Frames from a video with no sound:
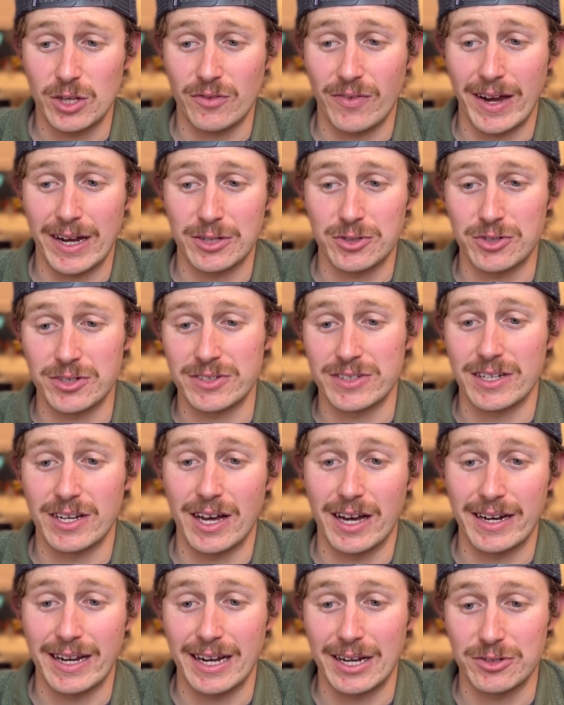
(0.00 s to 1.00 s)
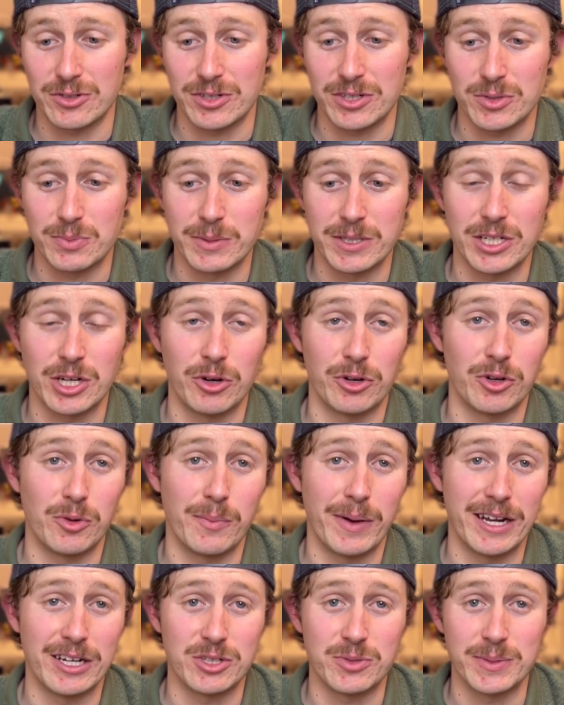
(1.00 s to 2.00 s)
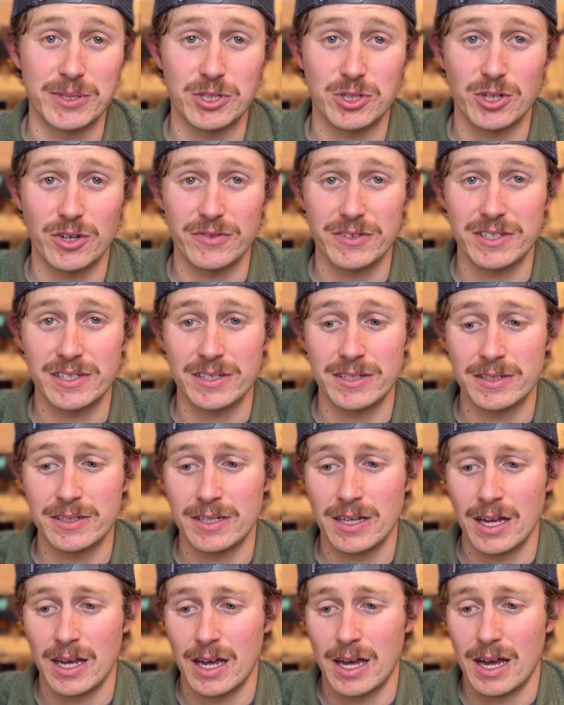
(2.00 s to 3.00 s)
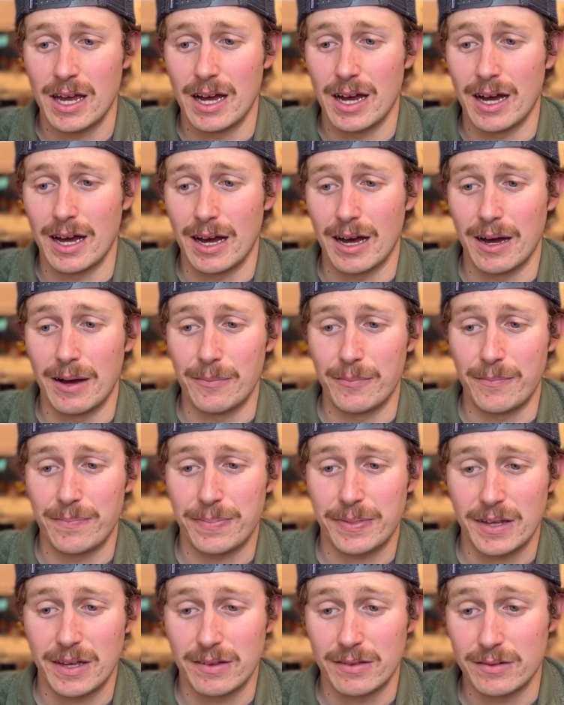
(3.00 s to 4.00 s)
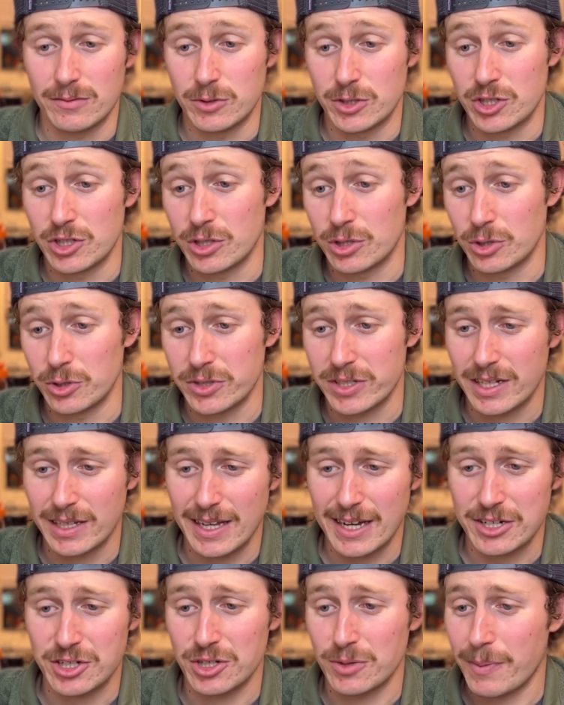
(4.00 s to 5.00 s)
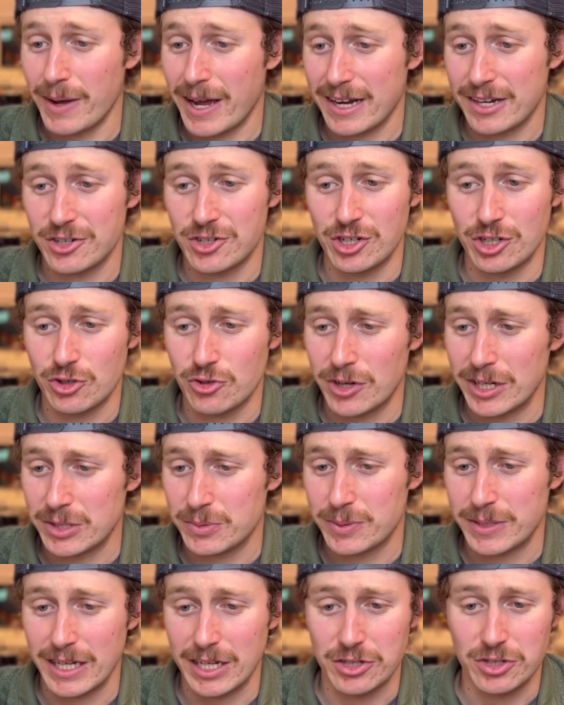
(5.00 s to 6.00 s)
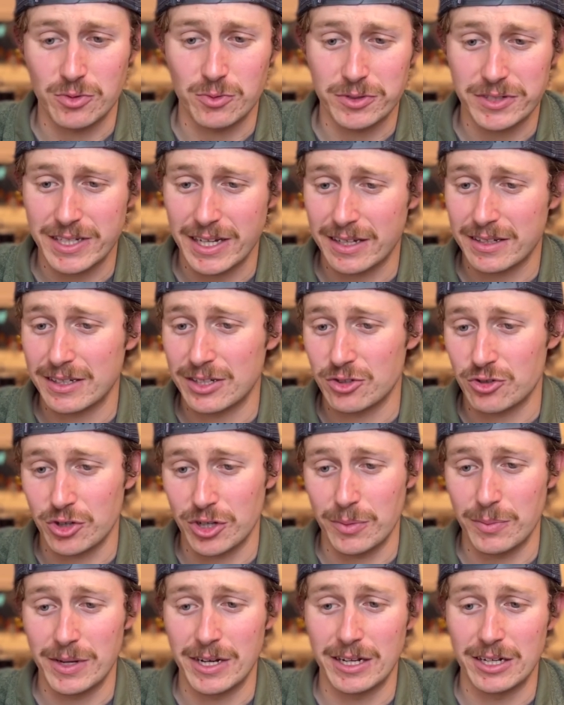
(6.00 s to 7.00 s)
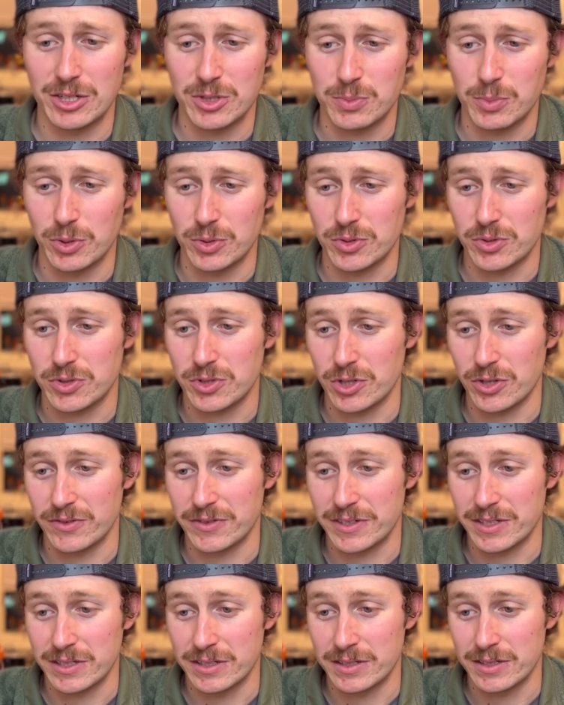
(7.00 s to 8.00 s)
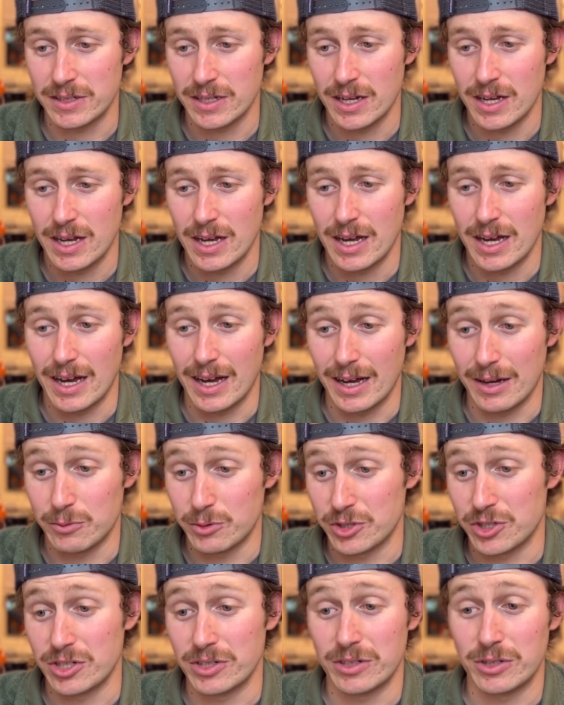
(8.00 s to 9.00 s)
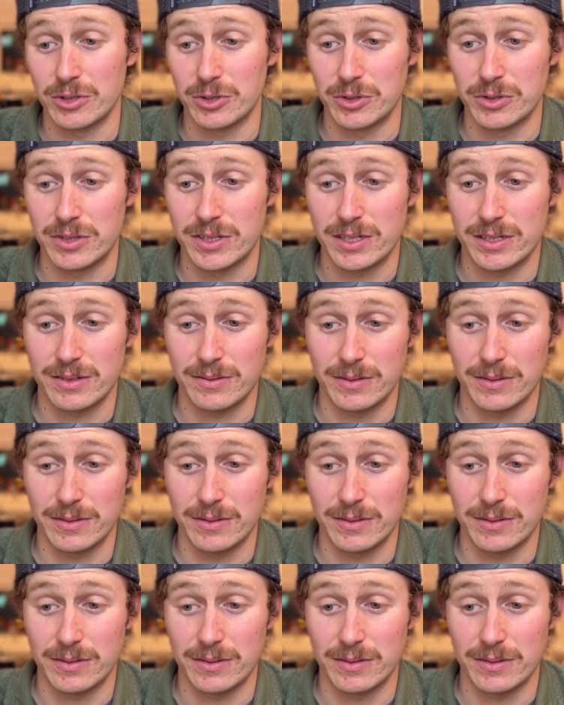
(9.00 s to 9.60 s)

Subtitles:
have hazardous and non-hazardous material management services, which includes collection, packaging, transportation, recycling, treatment, and disposal services, which includes